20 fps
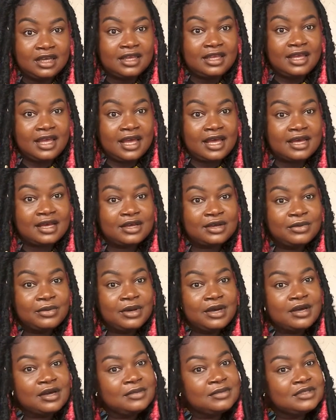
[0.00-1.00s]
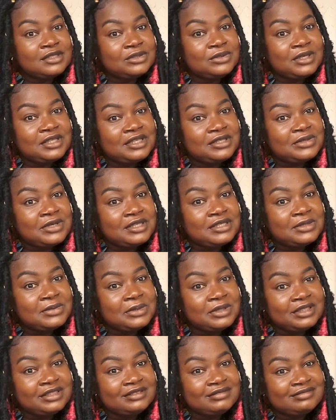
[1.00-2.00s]
Yeah, welcome to
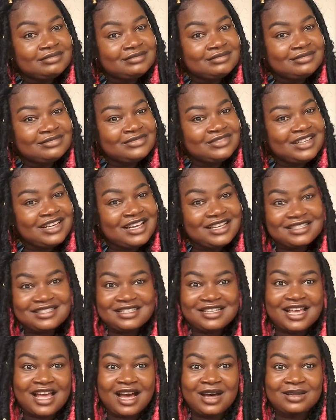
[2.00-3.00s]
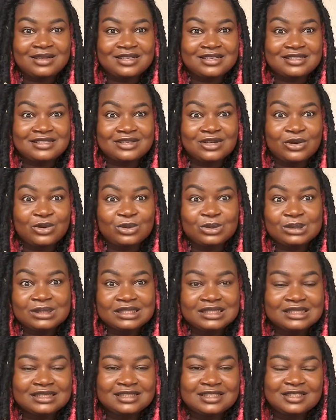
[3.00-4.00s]
2021. Let's see how this
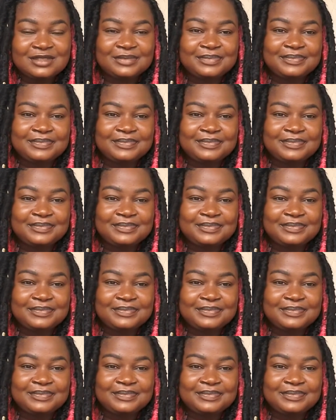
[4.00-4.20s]
goes.